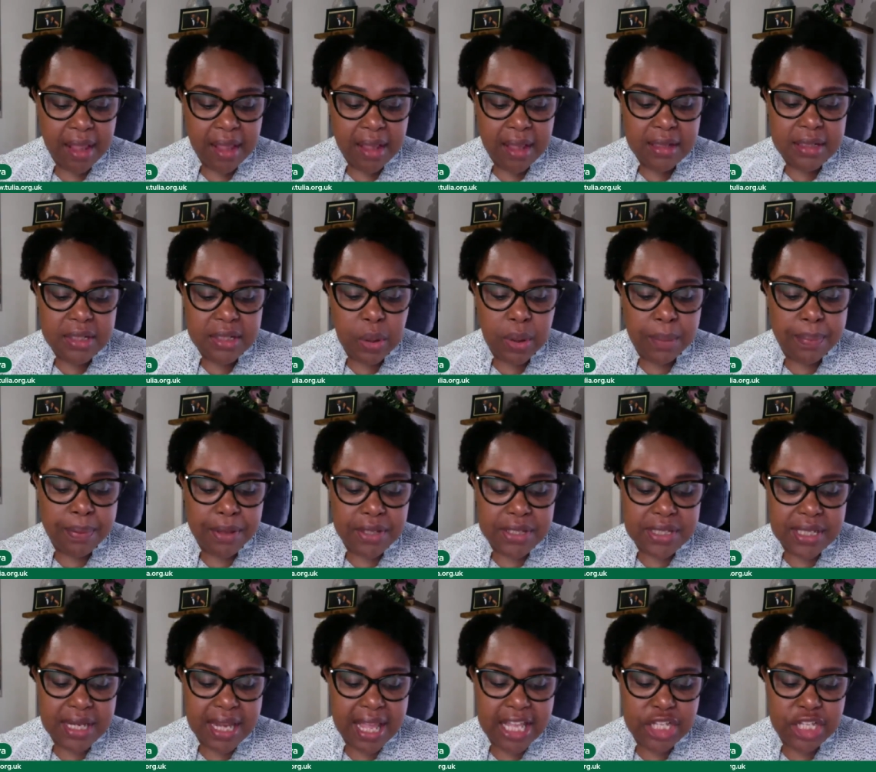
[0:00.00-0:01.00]
So a
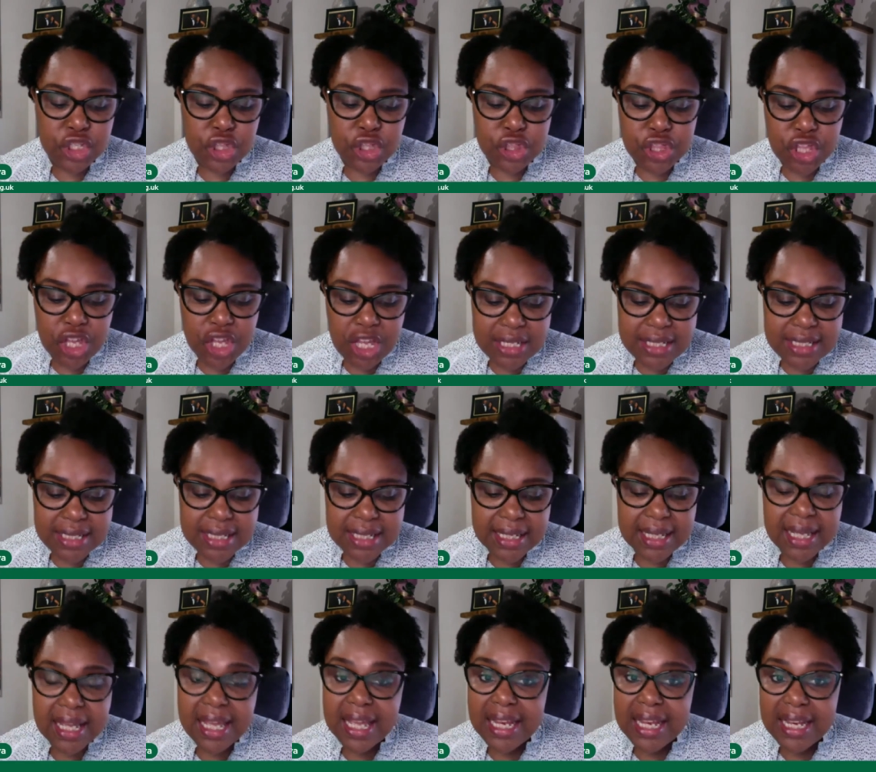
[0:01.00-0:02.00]
person aged 30,
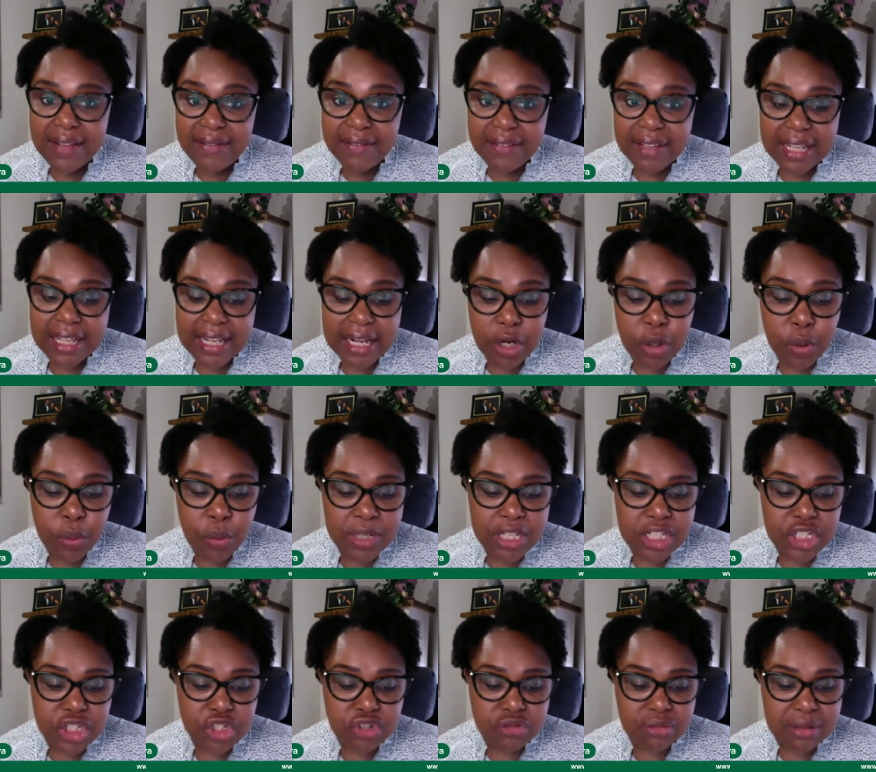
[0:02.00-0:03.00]
living alone in
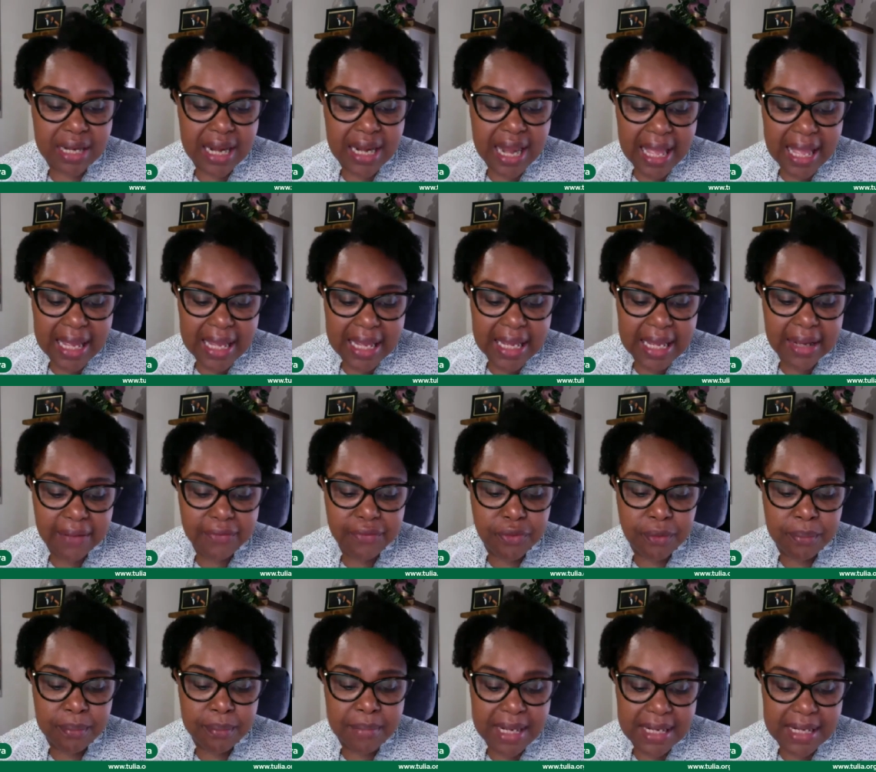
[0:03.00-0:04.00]
Sri Lanka for
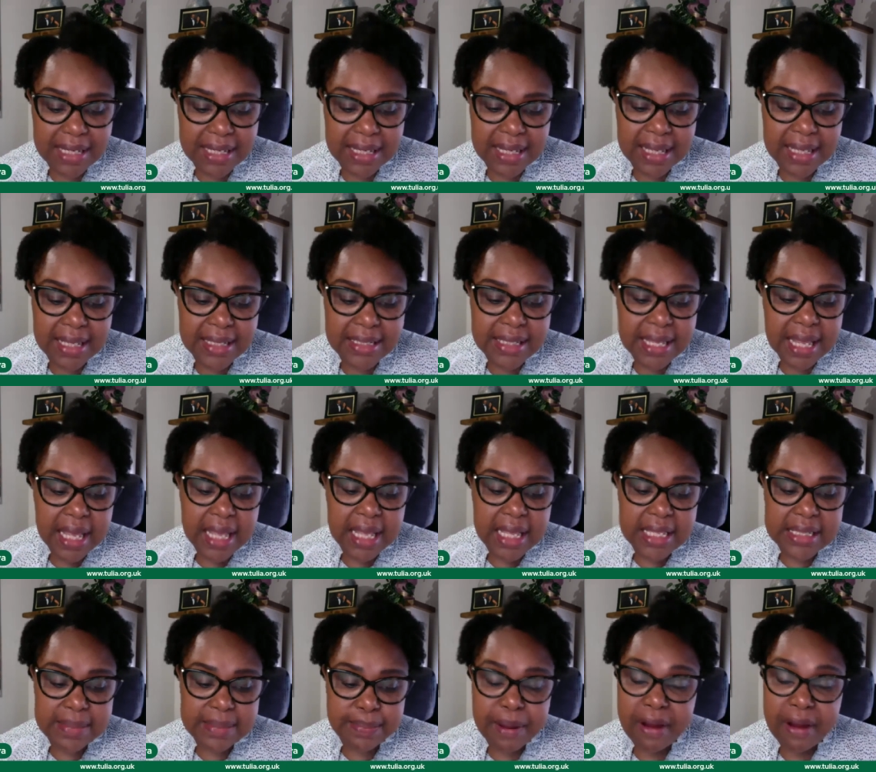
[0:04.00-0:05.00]
many years.
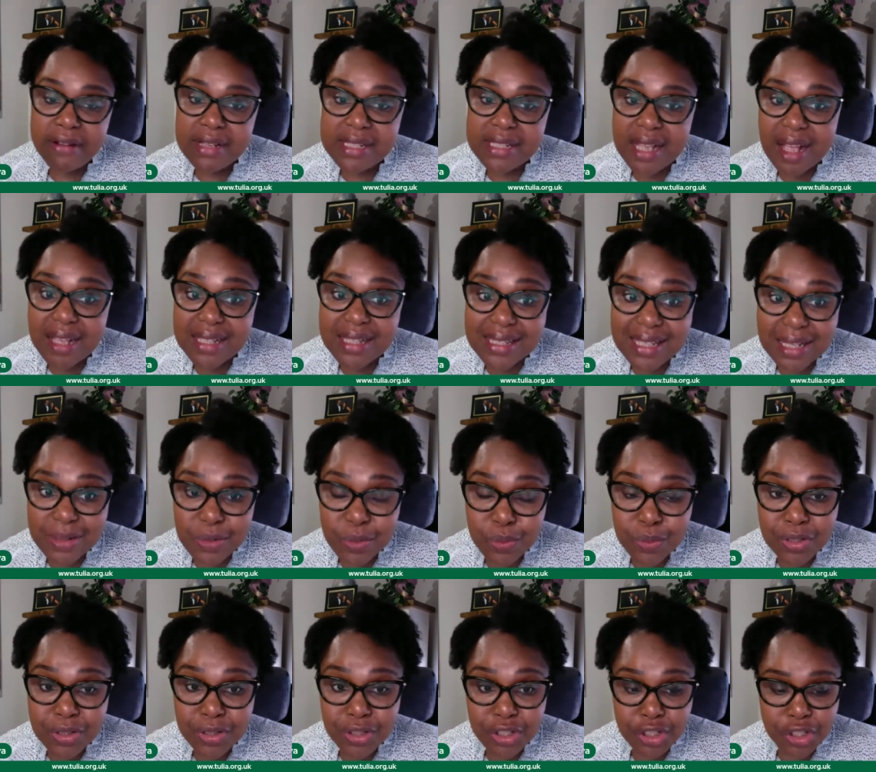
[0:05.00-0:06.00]
His parents are settled
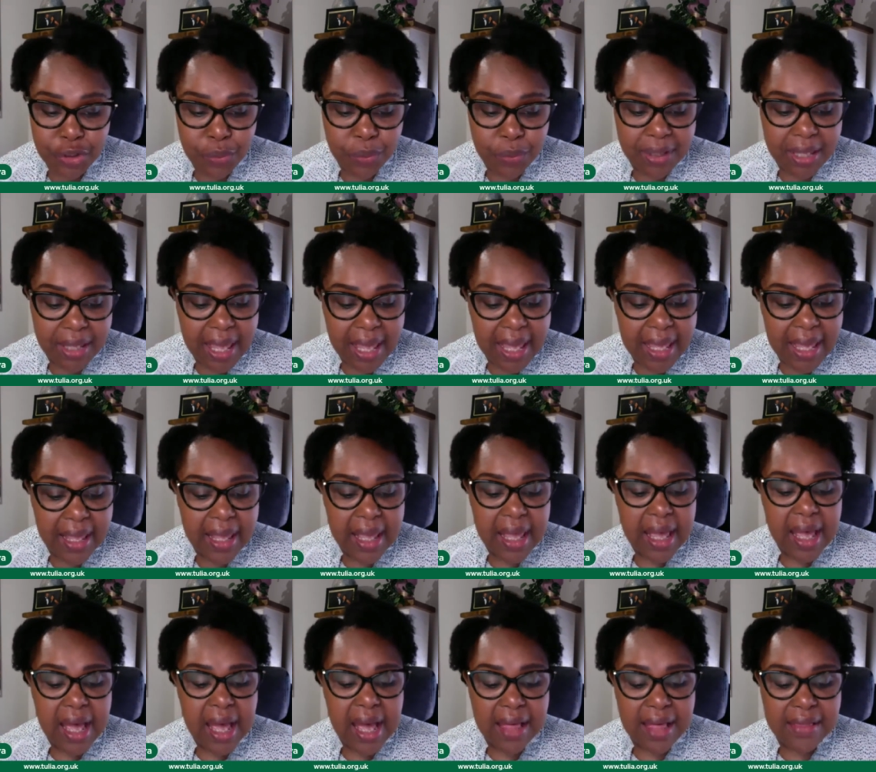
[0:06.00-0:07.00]
in the UK.
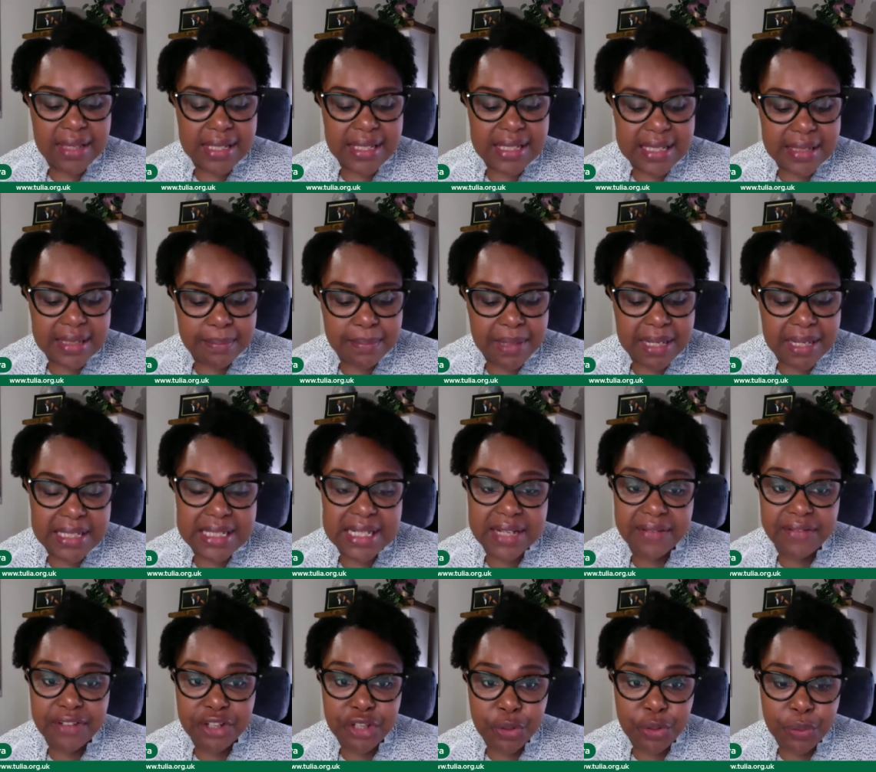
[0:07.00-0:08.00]
Other siblings live
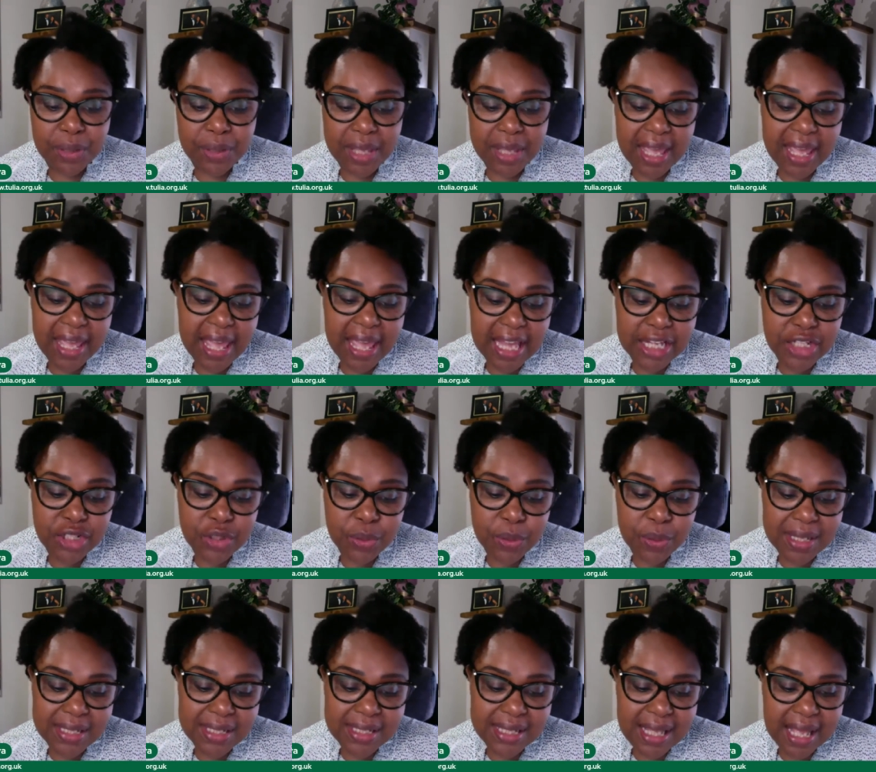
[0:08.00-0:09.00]
in UK and
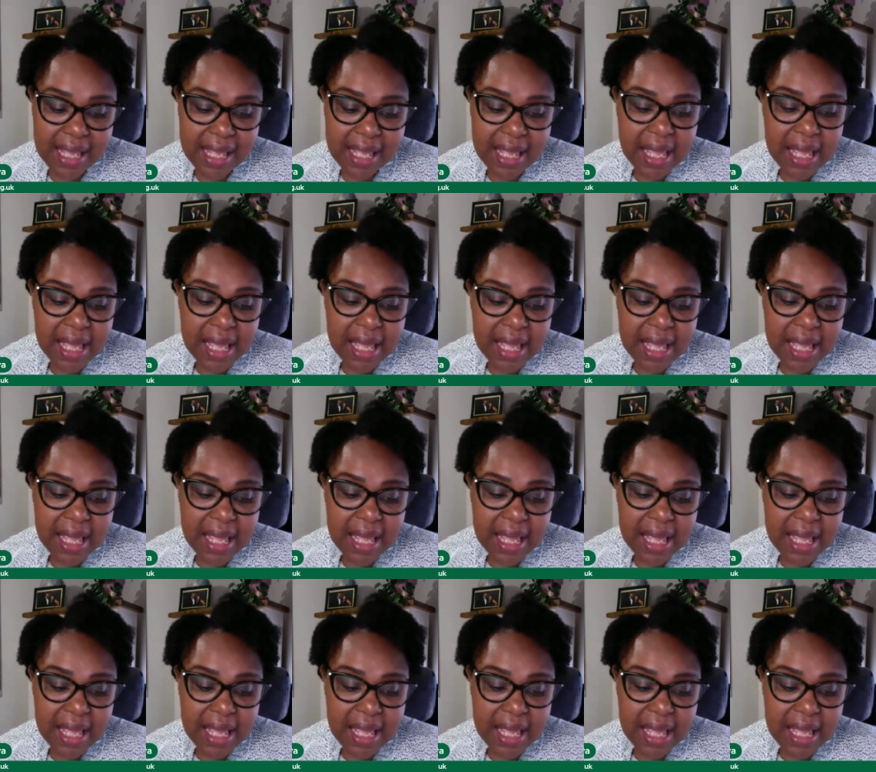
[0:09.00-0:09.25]
USA.